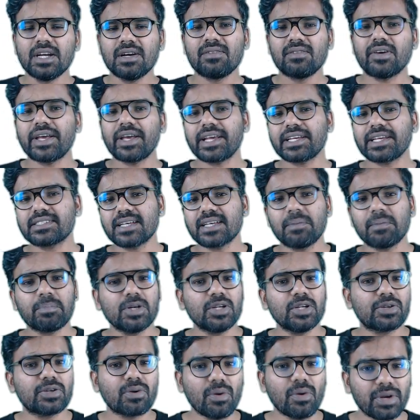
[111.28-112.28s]
For
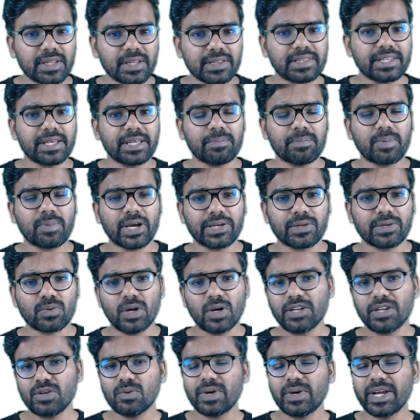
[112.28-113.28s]
example,
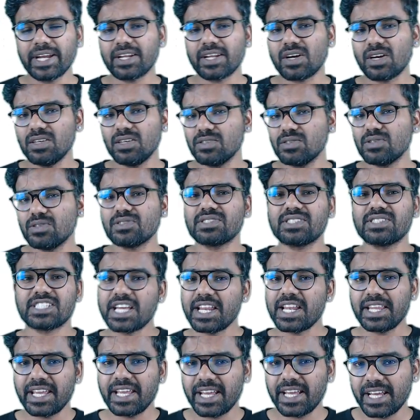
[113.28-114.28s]
23.1, you get all those
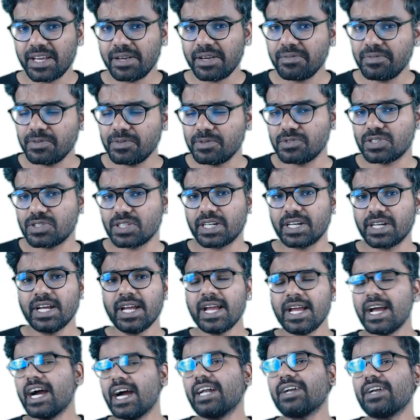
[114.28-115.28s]
Gen AI feature.
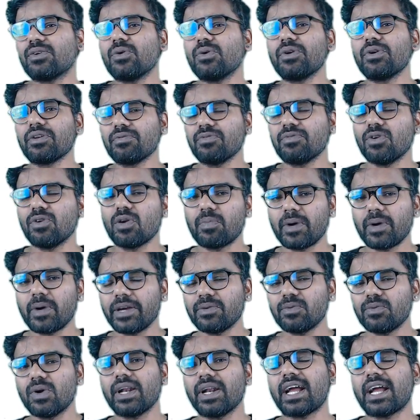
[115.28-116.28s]
And
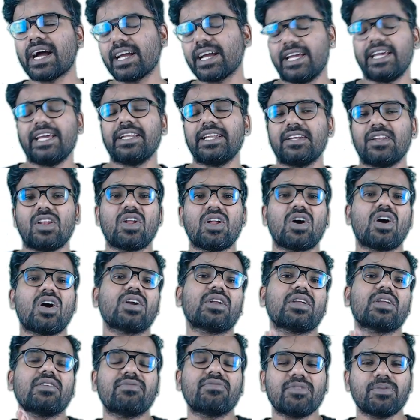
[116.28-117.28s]
24.1, again,
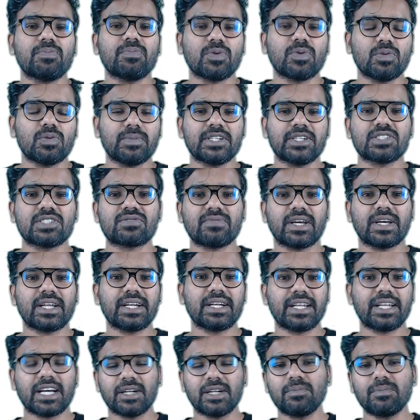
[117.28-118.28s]
lot of improvements were
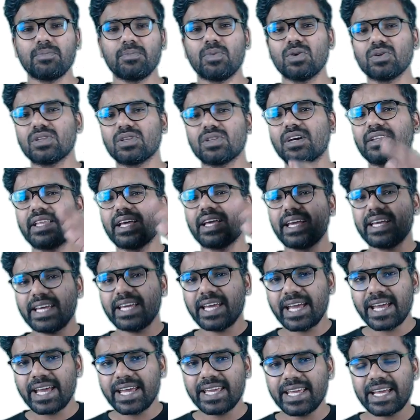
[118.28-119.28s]
done both on the
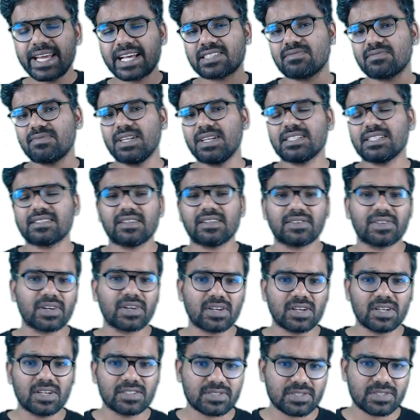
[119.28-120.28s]
AI as well as on the
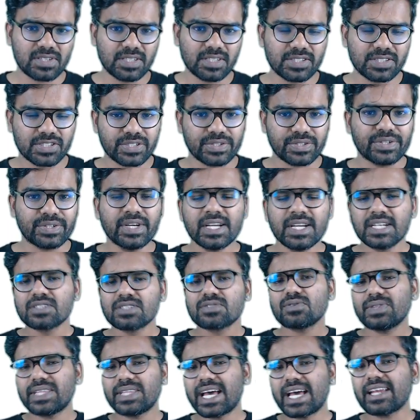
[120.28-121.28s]
Constellation.
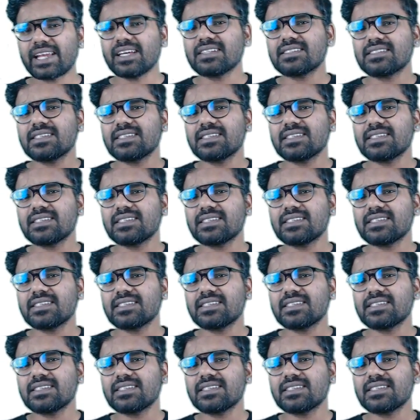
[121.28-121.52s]
So there are